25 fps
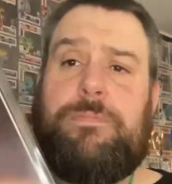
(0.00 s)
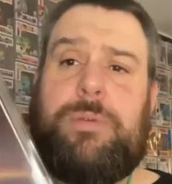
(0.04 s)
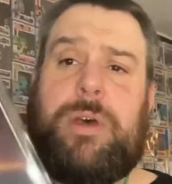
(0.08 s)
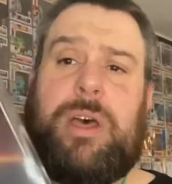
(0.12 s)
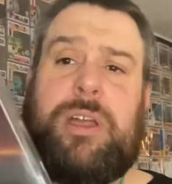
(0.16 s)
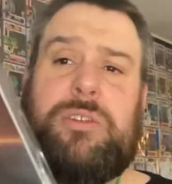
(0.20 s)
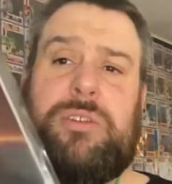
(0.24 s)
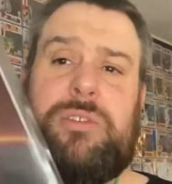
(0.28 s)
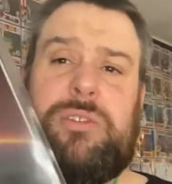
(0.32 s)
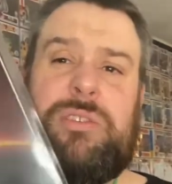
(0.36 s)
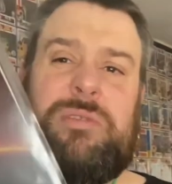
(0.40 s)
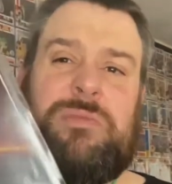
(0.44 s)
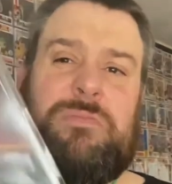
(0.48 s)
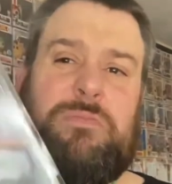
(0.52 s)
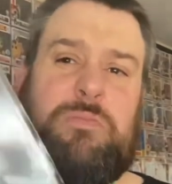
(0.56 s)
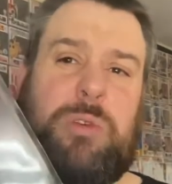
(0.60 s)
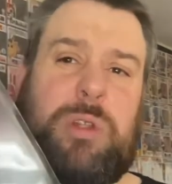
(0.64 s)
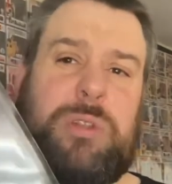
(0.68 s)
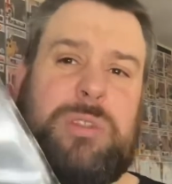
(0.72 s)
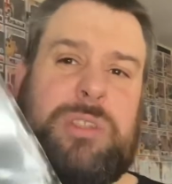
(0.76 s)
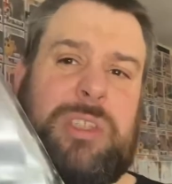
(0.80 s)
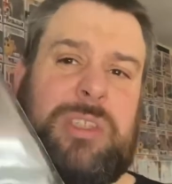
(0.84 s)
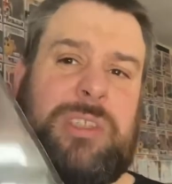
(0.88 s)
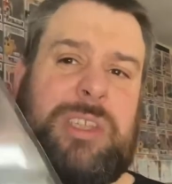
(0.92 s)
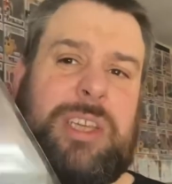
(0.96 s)
but I just
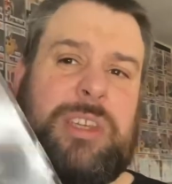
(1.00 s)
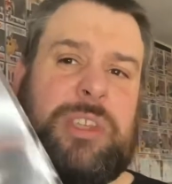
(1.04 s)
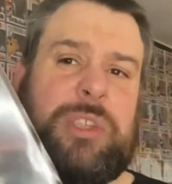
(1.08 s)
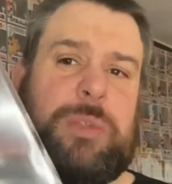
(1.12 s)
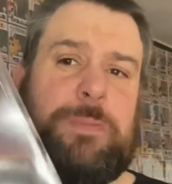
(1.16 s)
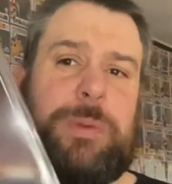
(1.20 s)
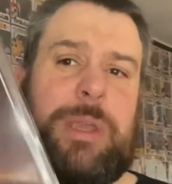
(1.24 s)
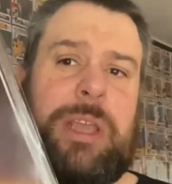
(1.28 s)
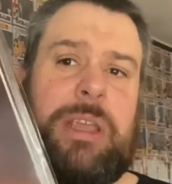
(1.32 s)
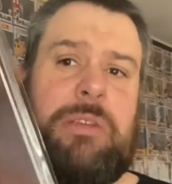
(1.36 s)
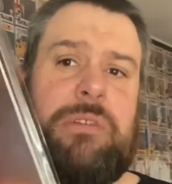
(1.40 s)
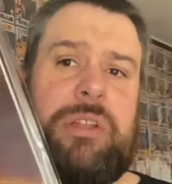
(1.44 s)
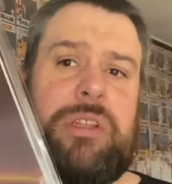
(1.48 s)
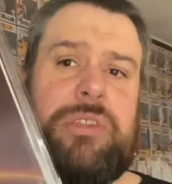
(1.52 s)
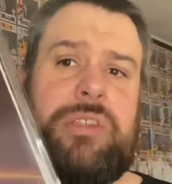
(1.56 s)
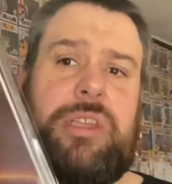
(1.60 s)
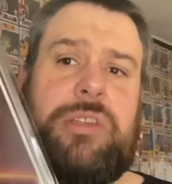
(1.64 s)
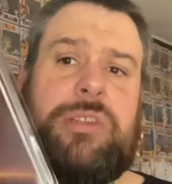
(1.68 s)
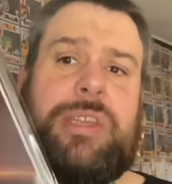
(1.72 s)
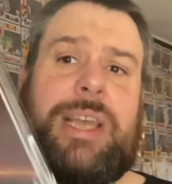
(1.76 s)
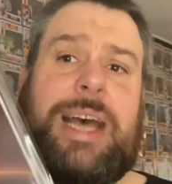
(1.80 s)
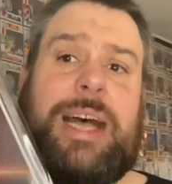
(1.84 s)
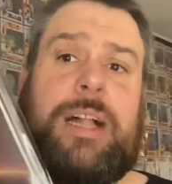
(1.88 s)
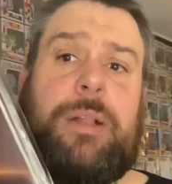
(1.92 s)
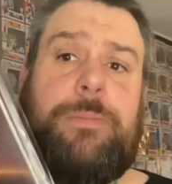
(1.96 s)
wanted to experience
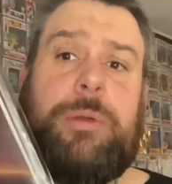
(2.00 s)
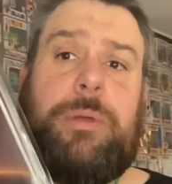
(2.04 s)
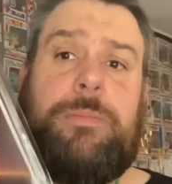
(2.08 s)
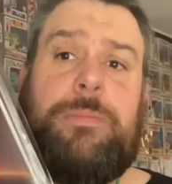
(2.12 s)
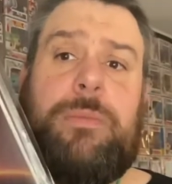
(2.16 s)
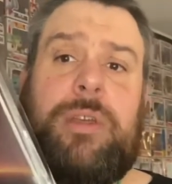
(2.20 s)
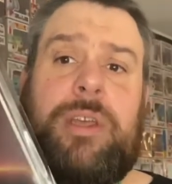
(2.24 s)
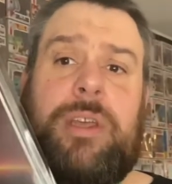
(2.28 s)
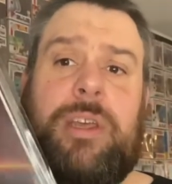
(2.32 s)
this album